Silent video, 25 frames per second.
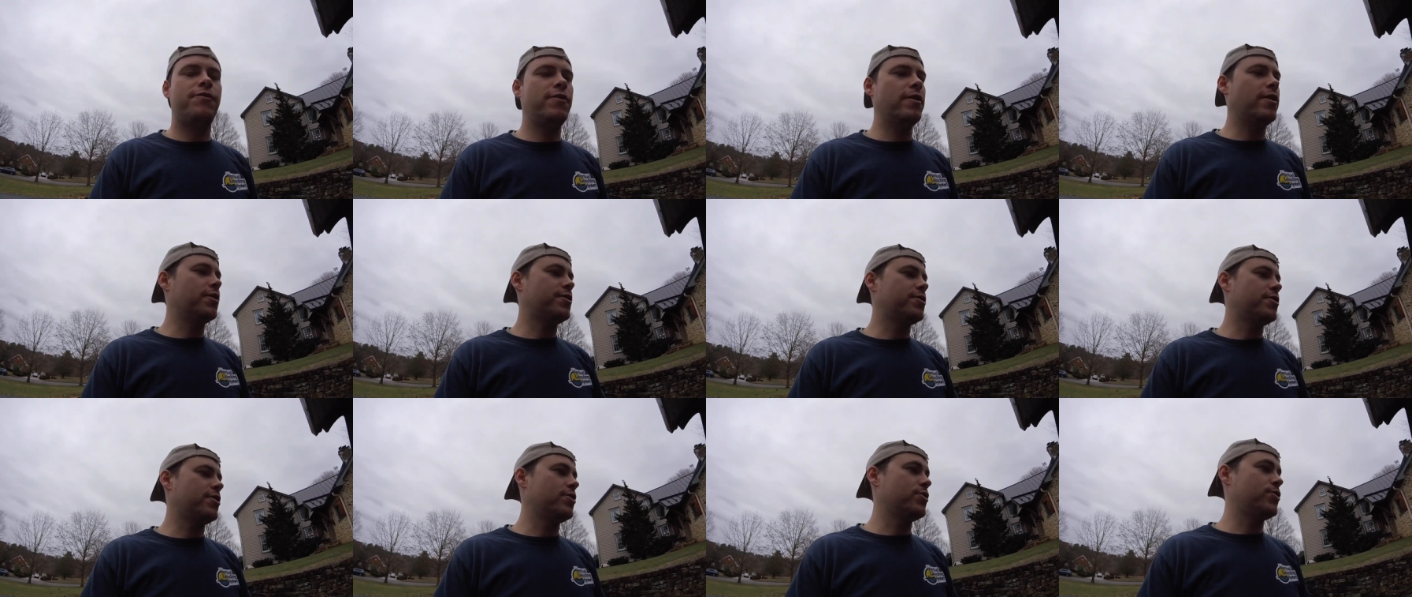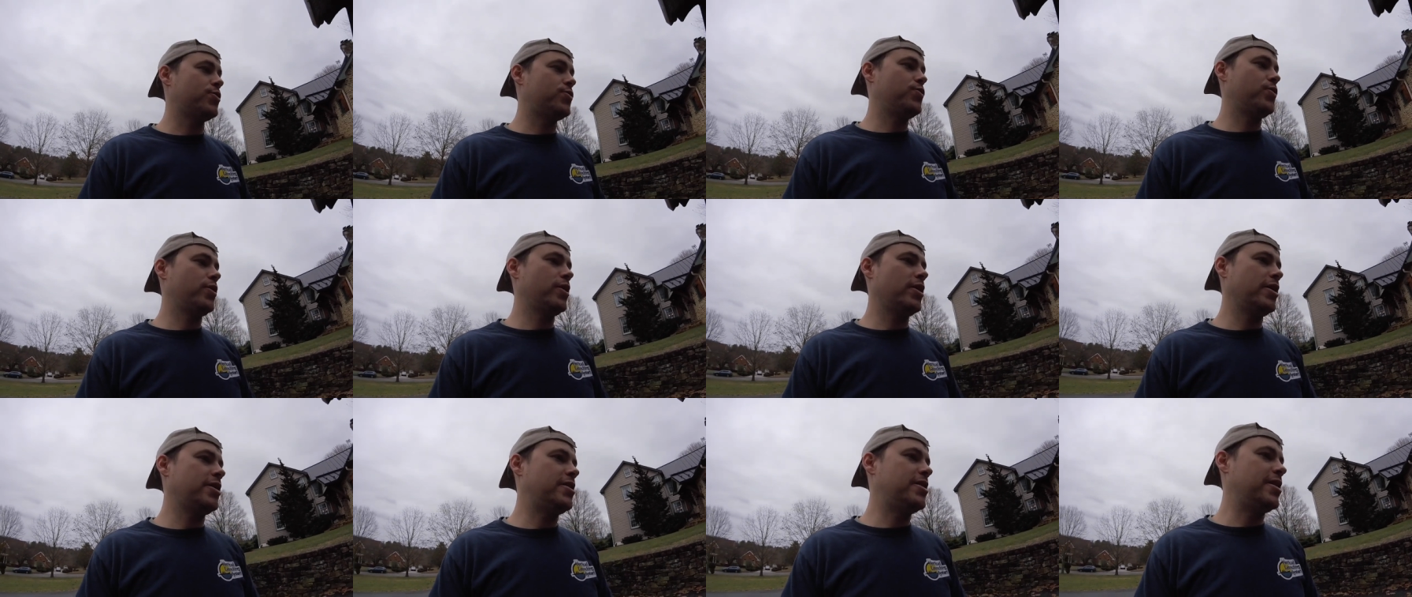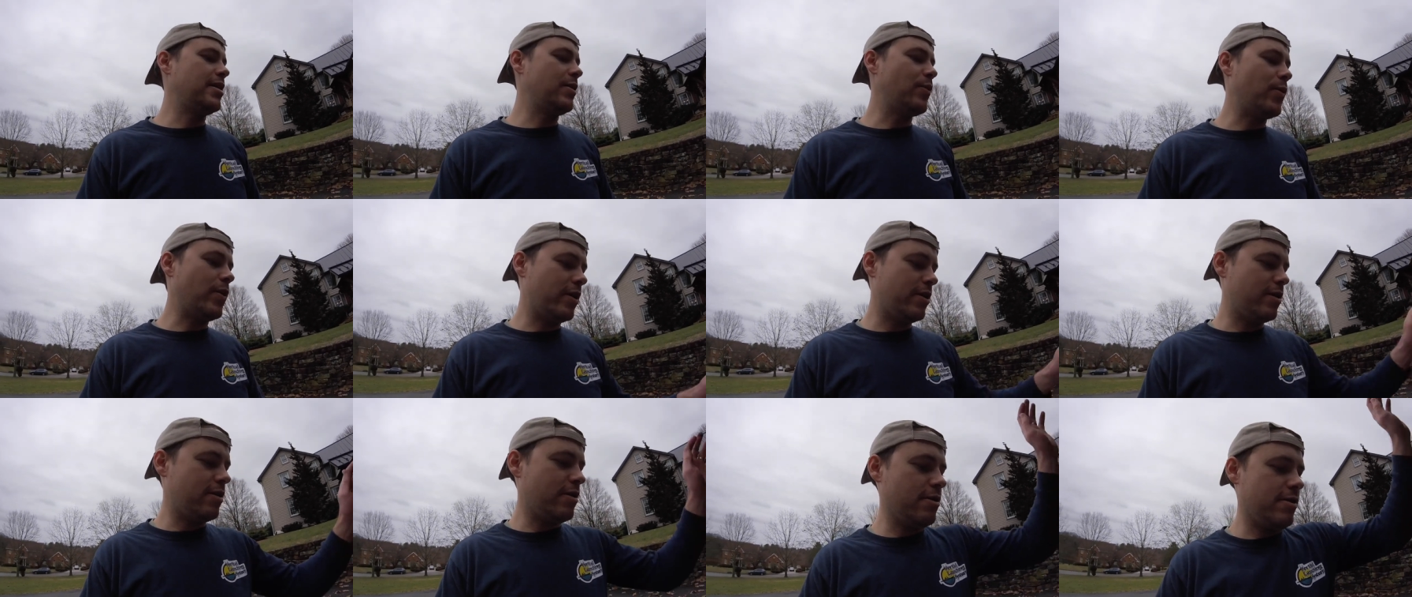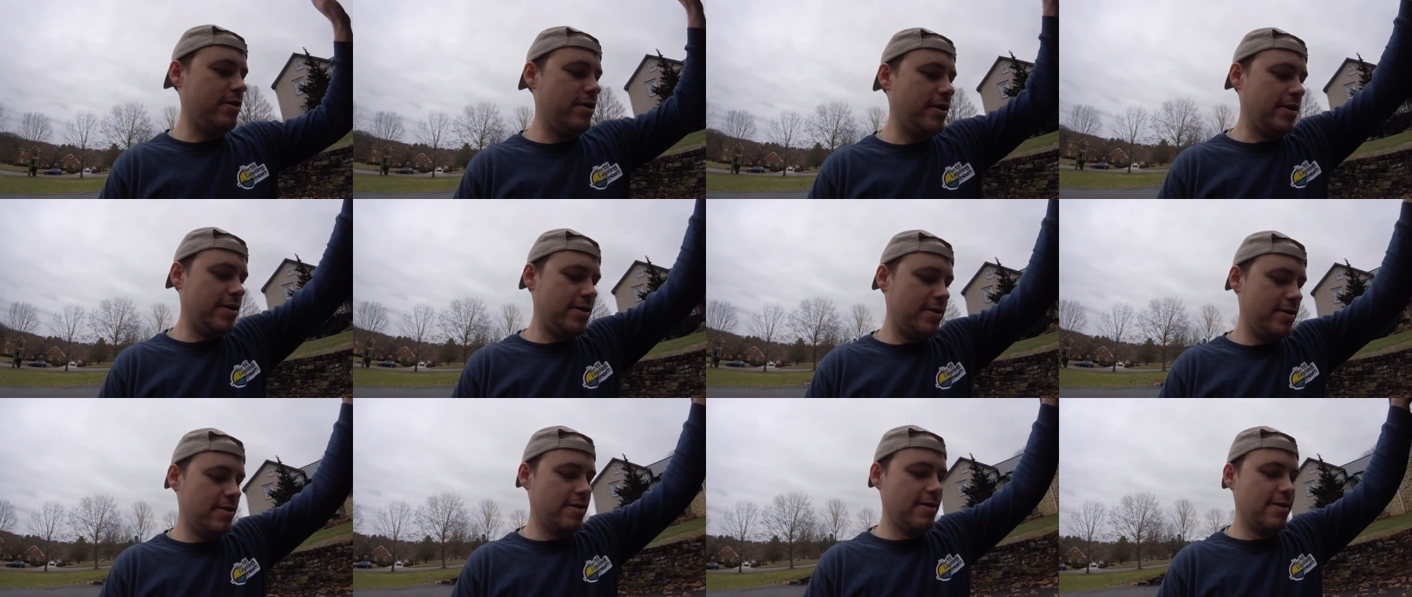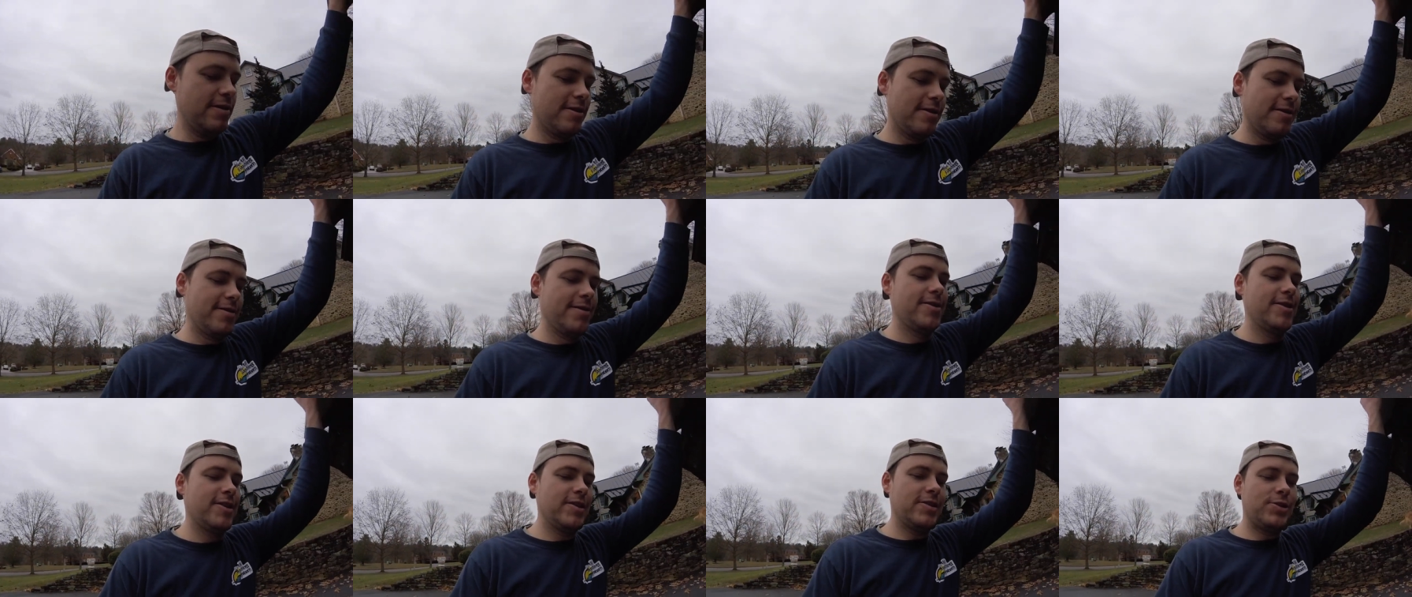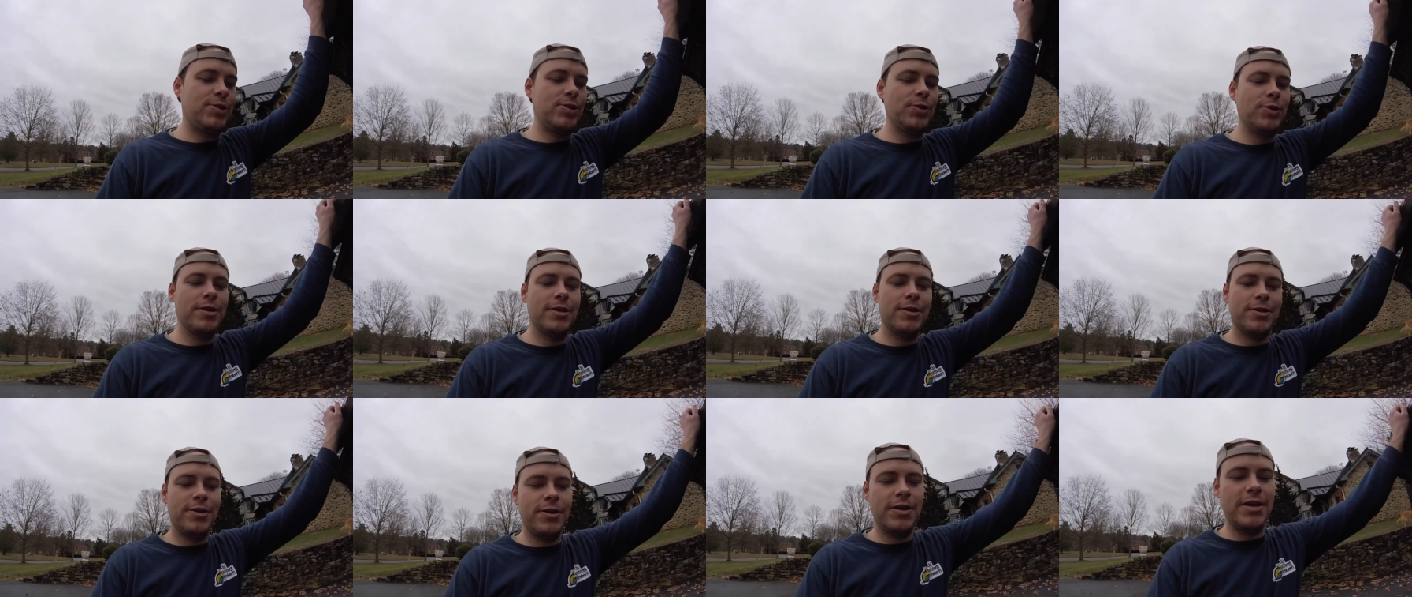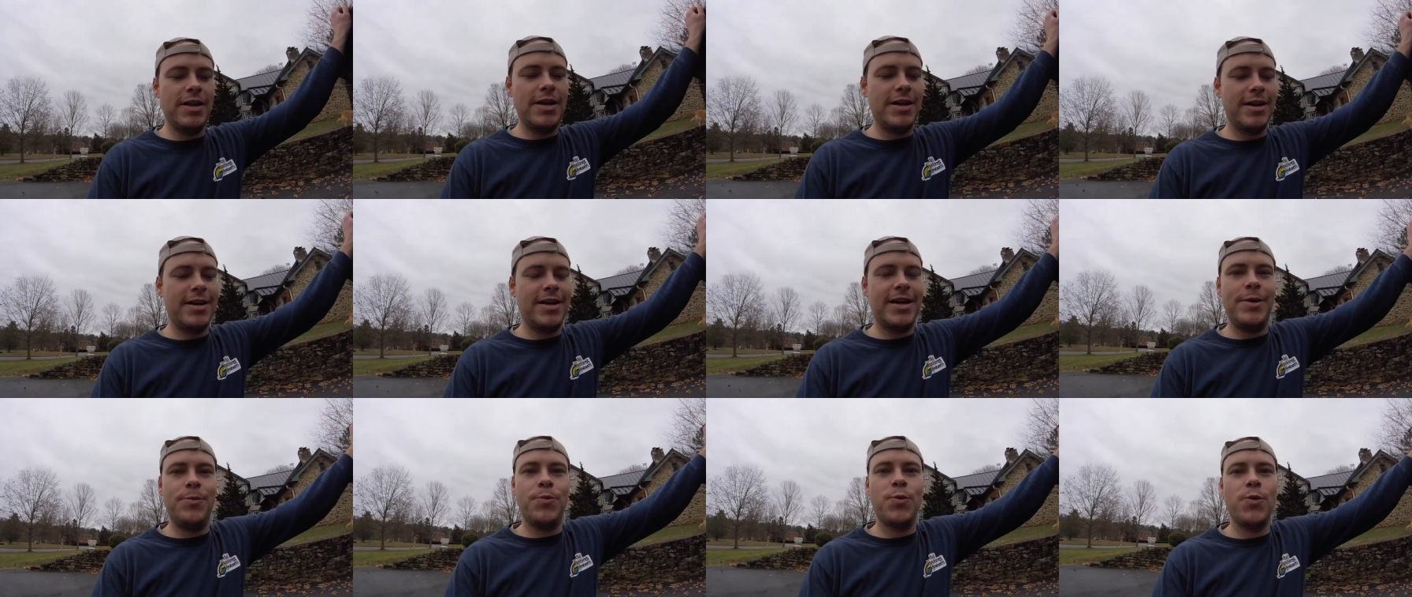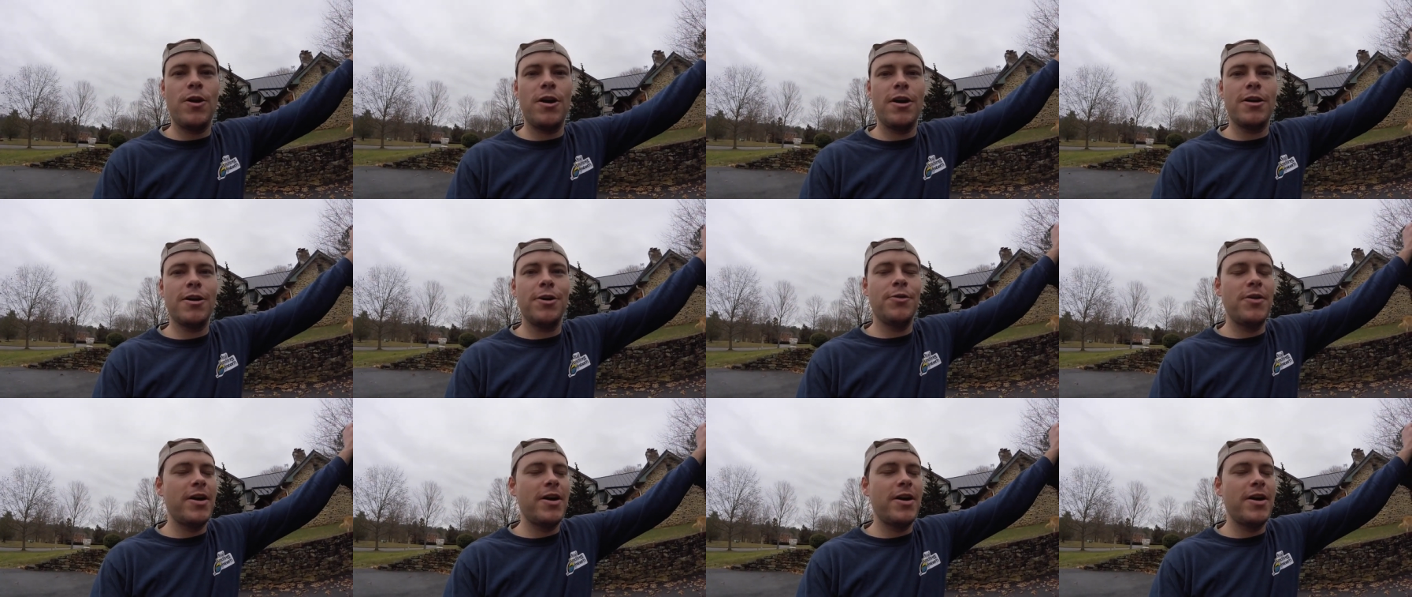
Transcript: filters, really did a wonder on this. So let's do a little uh, keep walking